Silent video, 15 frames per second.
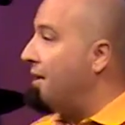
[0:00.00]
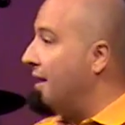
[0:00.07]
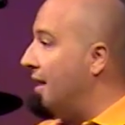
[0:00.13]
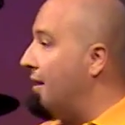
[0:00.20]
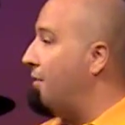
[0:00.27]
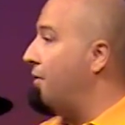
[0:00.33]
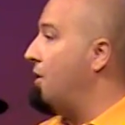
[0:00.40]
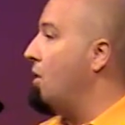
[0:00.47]
to
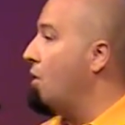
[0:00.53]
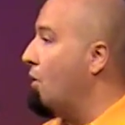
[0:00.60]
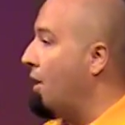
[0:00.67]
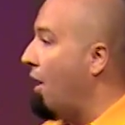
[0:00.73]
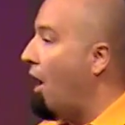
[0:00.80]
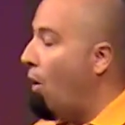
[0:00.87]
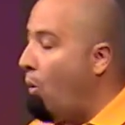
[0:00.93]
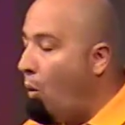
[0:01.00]
give you
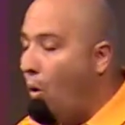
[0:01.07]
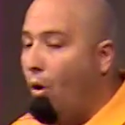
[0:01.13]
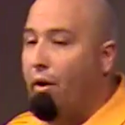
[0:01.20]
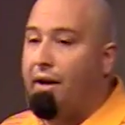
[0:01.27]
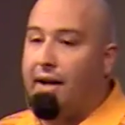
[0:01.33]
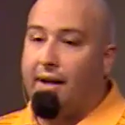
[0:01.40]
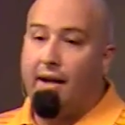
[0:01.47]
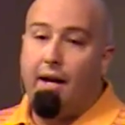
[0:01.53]
a, a,
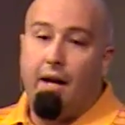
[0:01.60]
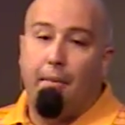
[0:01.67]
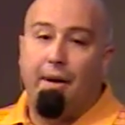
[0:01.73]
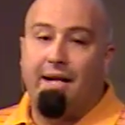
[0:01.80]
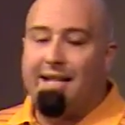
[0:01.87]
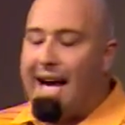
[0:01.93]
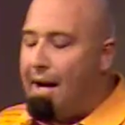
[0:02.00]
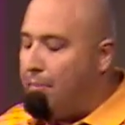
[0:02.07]
warning
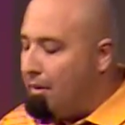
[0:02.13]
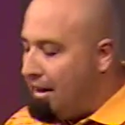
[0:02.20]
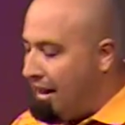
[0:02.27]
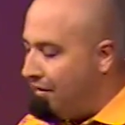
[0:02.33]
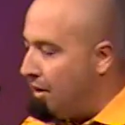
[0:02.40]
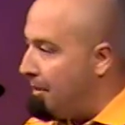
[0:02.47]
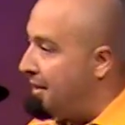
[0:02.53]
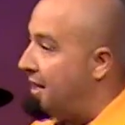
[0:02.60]
because I
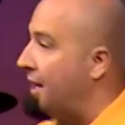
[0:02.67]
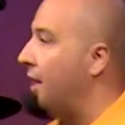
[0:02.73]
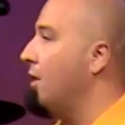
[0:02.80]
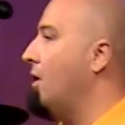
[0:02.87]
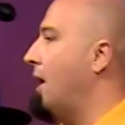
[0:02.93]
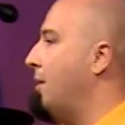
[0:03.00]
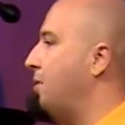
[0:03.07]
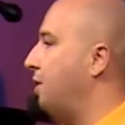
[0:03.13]
believe the
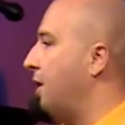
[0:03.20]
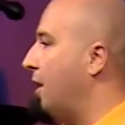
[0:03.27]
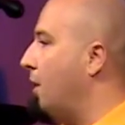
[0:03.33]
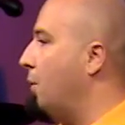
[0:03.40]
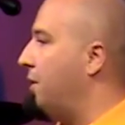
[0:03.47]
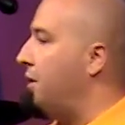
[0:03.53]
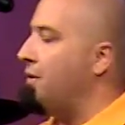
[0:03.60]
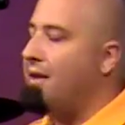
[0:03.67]
material I'm sharing
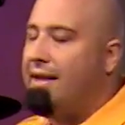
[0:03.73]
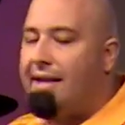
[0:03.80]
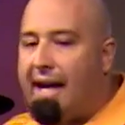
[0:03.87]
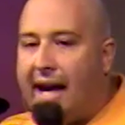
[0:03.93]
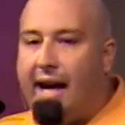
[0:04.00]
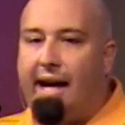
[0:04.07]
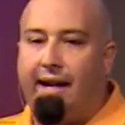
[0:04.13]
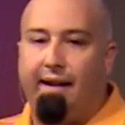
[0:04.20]
with you
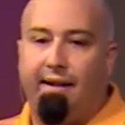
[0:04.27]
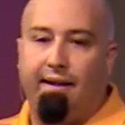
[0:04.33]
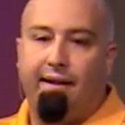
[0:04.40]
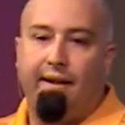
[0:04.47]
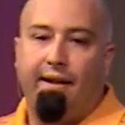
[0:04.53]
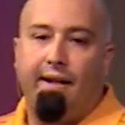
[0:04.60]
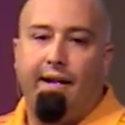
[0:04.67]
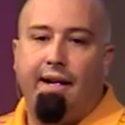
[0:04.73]
today
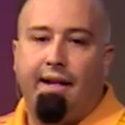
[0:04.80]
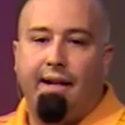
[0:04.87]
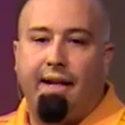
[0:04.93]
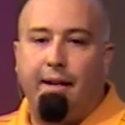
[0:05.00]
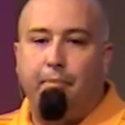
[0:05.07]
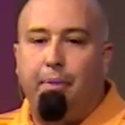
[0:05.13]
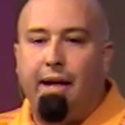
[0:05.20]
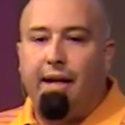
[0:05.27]

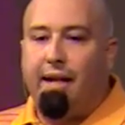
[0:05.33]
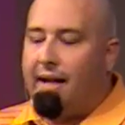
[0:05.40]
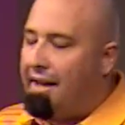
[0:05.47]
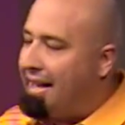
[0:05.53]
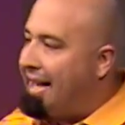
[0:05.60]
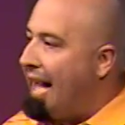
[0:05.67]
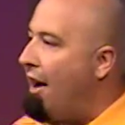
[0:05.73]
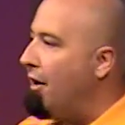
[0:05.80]
can be an
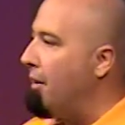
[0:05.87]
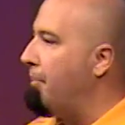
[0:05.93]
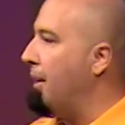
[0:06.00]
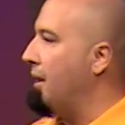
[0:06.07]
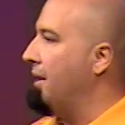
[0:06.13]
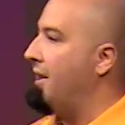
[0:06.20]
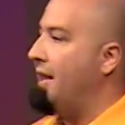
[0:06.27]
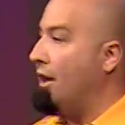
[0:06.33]

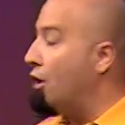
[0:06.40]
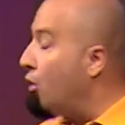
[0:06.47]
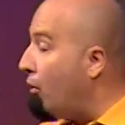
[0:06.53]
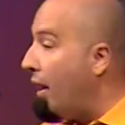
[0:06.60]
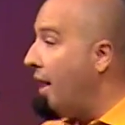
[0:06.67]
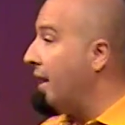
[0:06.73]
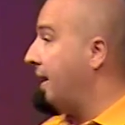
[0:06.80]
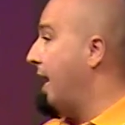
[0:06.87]
accountability, a
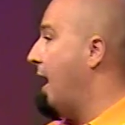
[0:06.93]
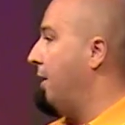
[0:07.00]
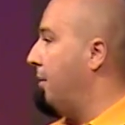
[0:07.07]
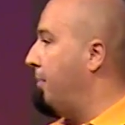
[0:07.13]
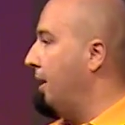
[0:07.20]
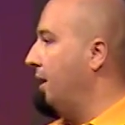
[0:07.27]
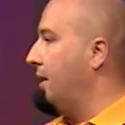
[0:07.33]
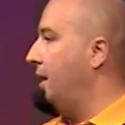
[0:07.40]
great
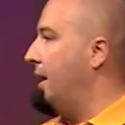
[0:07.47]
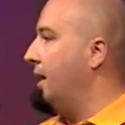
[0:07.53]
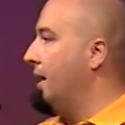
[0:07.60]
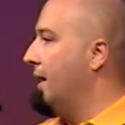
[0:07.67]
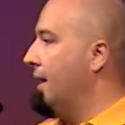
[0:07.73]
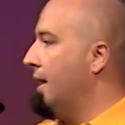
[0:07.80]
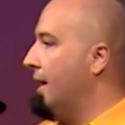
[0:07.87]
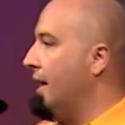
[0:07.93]
accountability
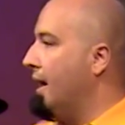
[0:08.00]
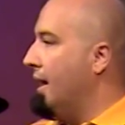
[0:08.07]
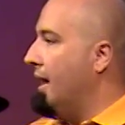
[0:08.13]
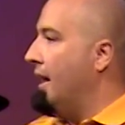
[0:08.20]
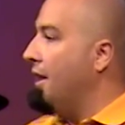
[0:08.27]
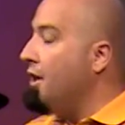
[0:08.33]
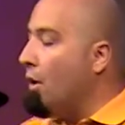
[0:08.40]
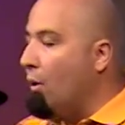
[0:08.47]

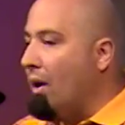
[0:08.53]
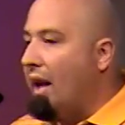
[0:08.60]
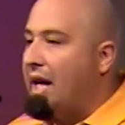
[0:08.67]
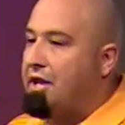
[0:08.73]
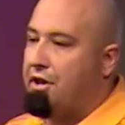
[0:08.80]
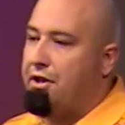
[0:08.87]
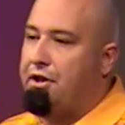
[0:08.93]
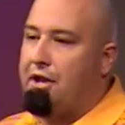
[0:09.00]
in your
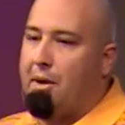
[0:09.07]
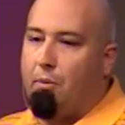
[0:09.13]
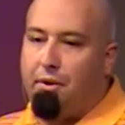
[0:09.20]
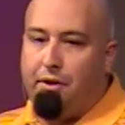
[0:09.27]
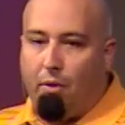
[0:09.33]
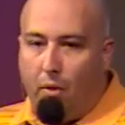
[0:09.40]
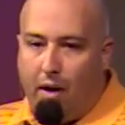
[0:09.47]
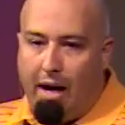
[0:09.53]
relationship
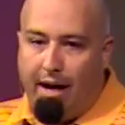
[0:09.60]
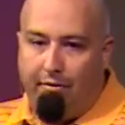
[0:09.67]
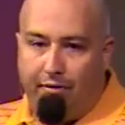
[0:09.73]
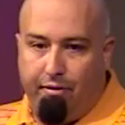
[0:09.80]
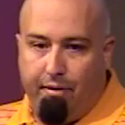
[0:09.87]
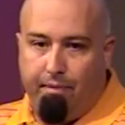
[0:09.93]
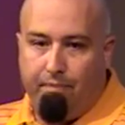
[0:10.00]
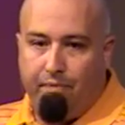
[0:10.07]
with your
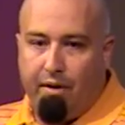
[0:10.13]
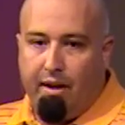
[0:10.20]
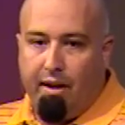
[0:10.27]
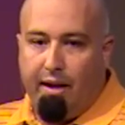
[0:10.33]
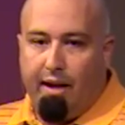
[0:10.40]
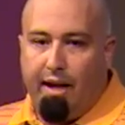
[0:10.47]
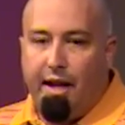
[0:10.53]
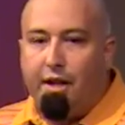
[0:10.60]
wife,
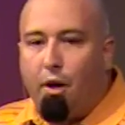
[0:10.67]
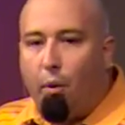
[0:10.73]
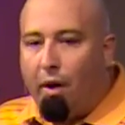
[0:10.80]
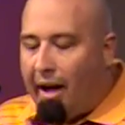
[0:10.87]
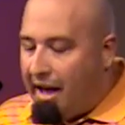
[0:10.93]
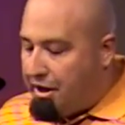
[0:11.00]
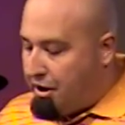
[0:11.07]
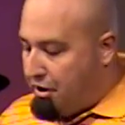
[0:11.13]
in your
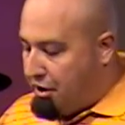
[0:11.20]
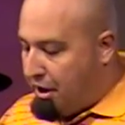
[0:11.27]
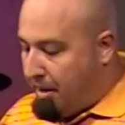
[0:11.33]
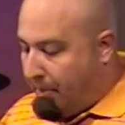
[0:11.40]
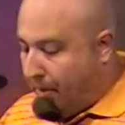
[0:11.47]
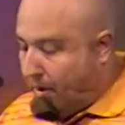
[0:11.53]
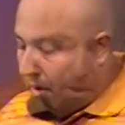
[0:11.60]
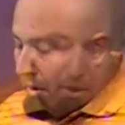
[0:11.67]

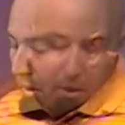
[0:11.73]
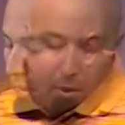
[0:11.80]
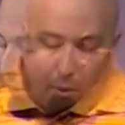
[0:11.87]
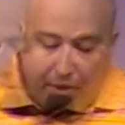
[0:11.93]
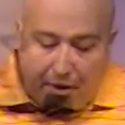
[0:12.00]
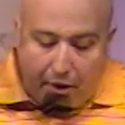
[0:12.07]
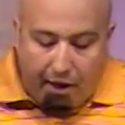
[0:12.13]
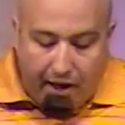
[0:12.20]
relationship
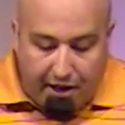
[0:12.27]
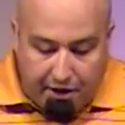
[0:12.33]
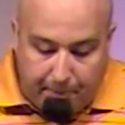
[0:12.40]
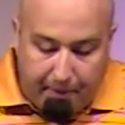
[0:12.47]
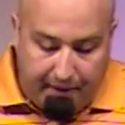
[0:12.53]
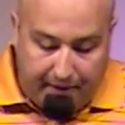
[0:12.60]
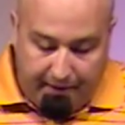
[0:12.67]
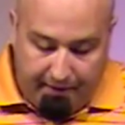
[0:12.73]
with your
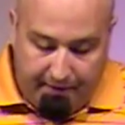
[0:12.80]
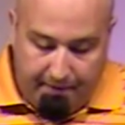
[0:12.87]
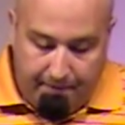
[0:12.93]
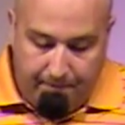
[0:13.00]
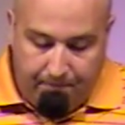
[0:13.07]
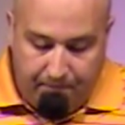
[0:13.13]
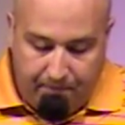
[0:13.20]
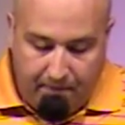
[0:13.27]
husband.
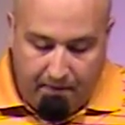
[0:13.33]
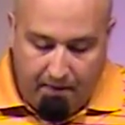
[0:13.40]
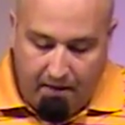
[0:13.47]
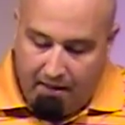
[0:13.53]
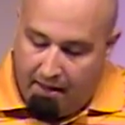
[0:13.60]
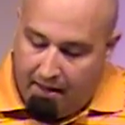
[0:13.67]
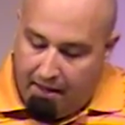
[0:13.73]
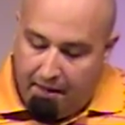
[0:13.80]

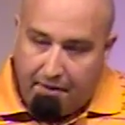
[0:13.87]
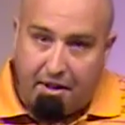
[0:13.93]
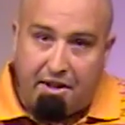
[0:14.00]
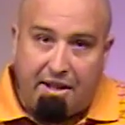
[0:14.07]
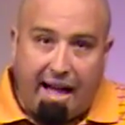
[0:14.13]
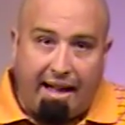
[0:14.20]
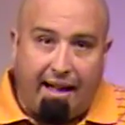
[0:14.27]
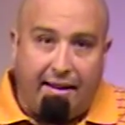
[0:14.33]
The
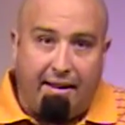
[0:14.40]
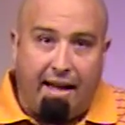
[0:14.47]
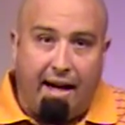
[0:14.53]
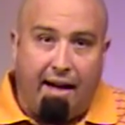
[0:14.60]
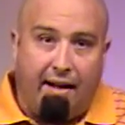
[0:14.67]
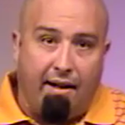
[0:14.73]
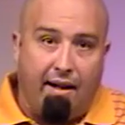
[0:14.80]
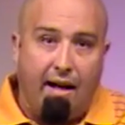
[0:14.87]
second
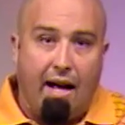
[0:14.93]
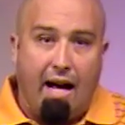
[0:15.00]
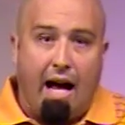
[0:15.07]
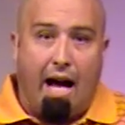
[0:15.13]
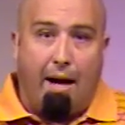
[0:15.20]
thing I